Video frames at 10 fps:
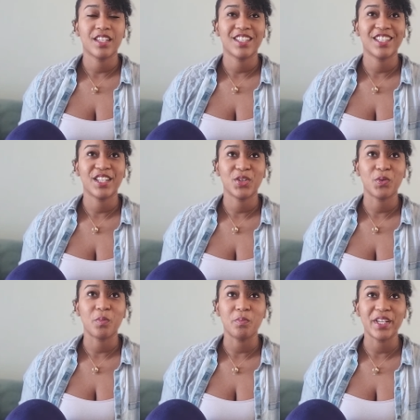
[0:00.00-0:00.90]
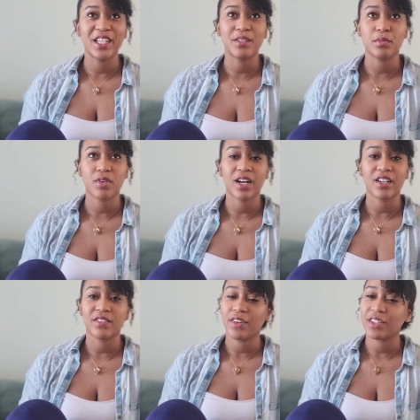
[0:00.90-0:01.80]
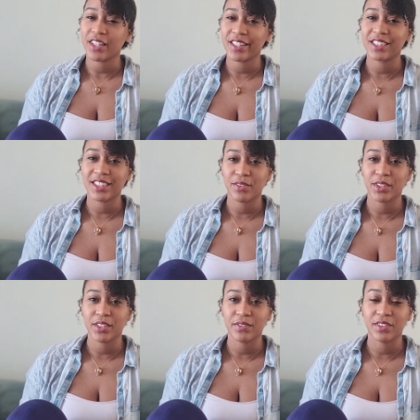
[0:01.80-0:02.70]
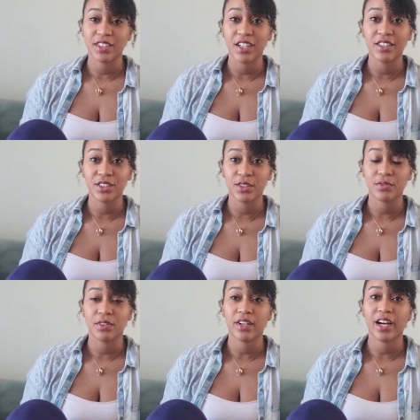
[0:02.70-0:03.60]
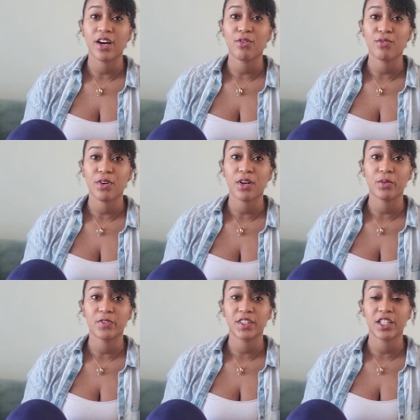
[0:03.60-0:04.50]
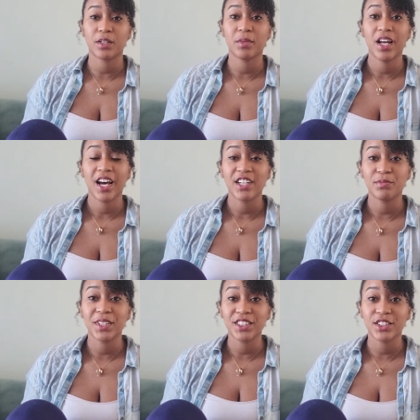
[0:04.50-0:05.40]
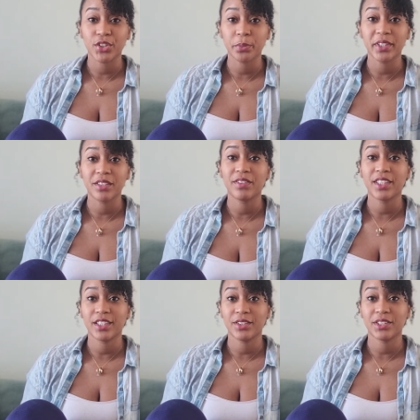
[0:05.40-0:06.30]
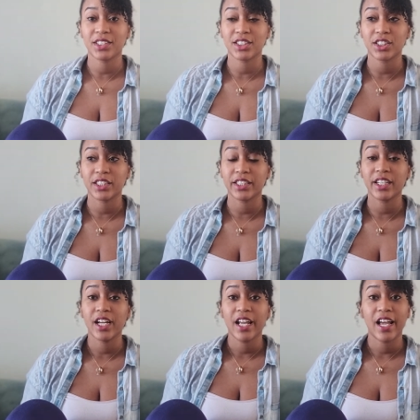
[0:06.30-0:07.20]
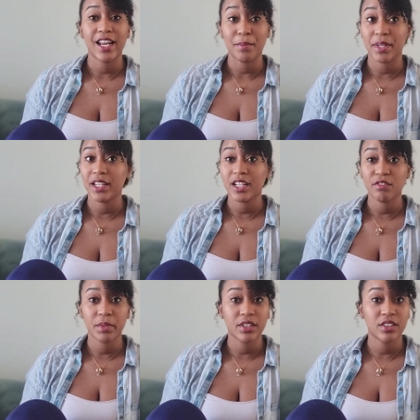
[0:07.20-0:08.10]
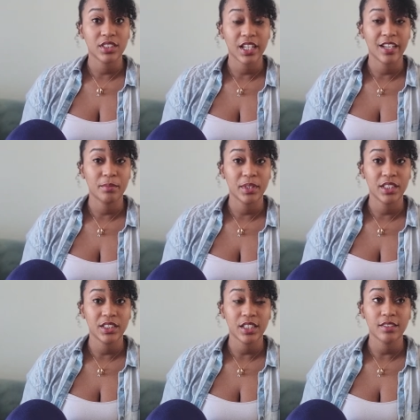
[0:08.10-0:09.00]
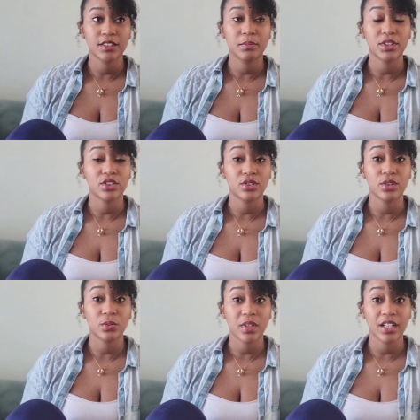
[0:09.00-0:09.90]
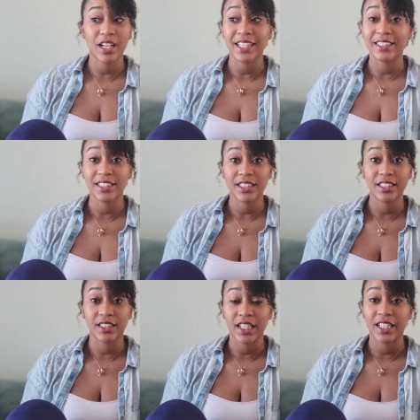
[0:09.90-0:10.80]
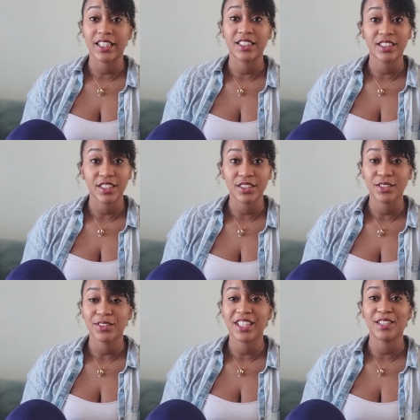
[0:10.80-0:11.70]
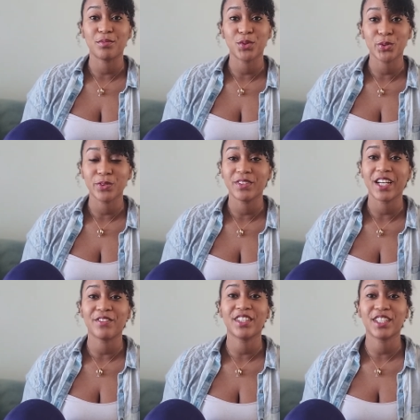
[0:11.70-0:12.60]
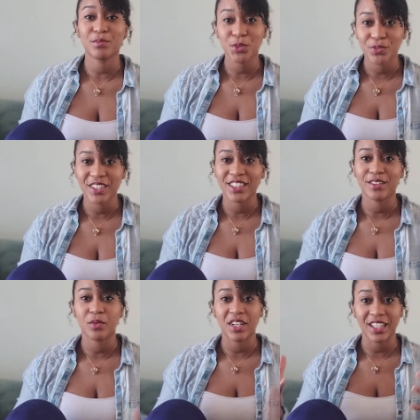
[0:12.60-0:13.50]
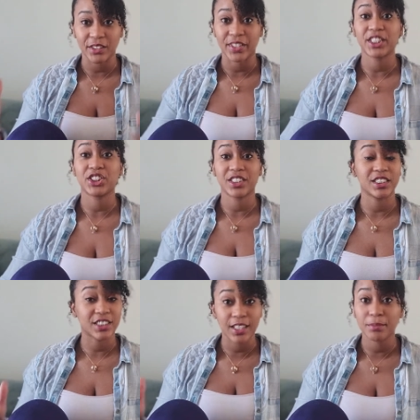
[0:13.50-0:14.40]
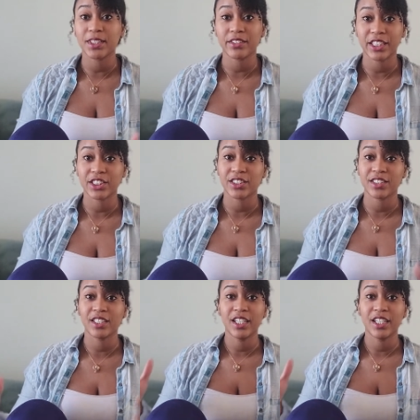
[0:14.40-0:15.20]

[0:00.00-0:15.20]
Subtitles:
you know, being proud of all the things that we've done so far, how far we've come. I've made so many videos this year, and I may not have been on time many times, but you know what? I did it. It continued. It moved. Everything moved in a direction, some direction.